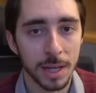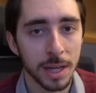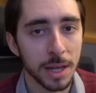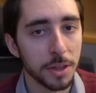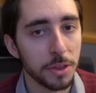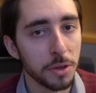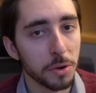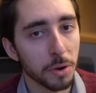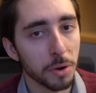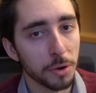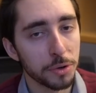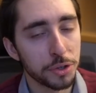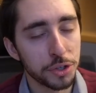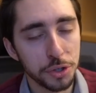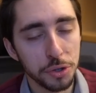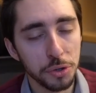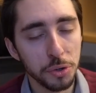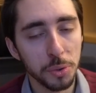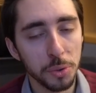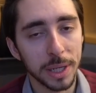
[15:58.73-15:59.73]
There are
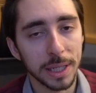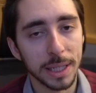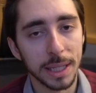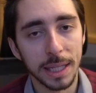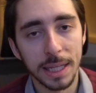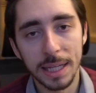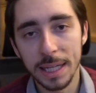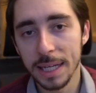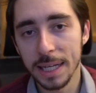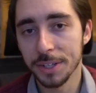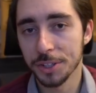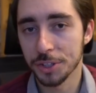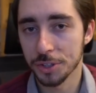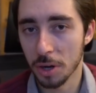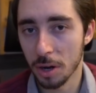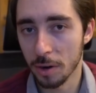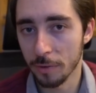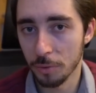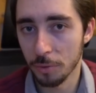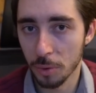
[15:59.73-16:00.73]
two leading
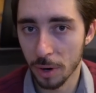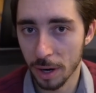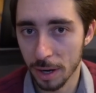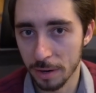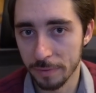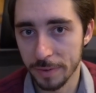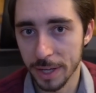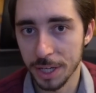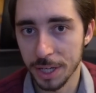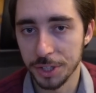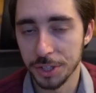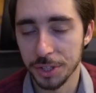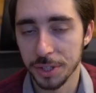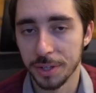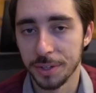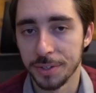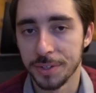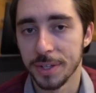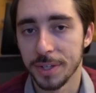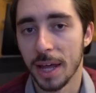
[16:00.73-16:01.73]
software
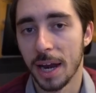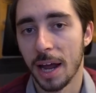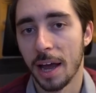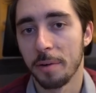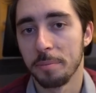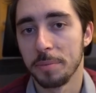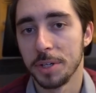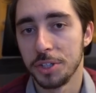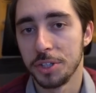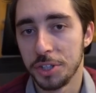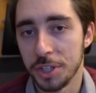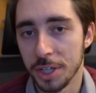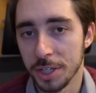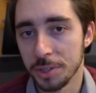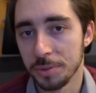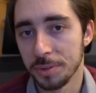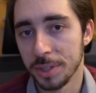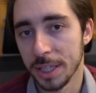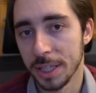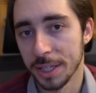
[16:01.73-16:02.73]
innovations that have me
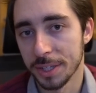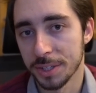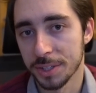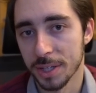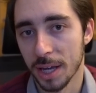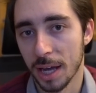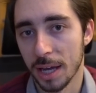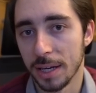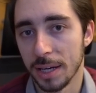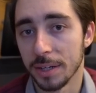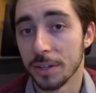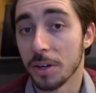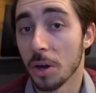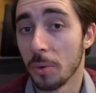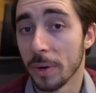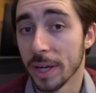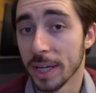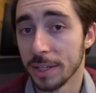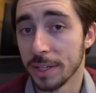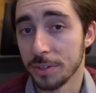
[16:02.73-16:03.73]
genuinely excited
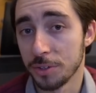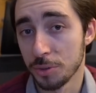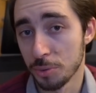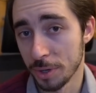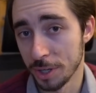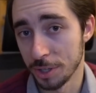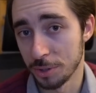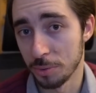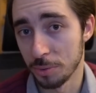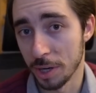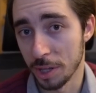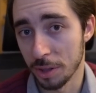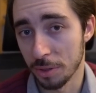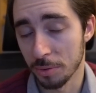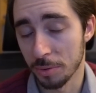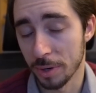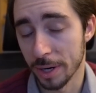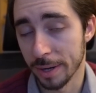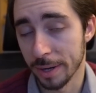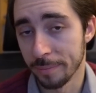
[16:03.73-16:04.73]
going into
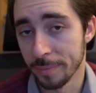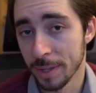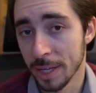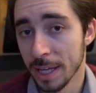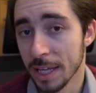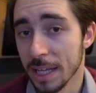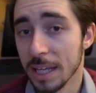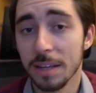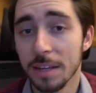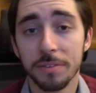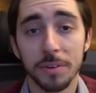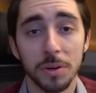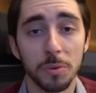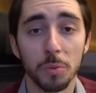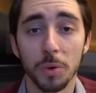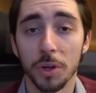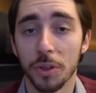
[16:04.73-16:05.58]
2023, even with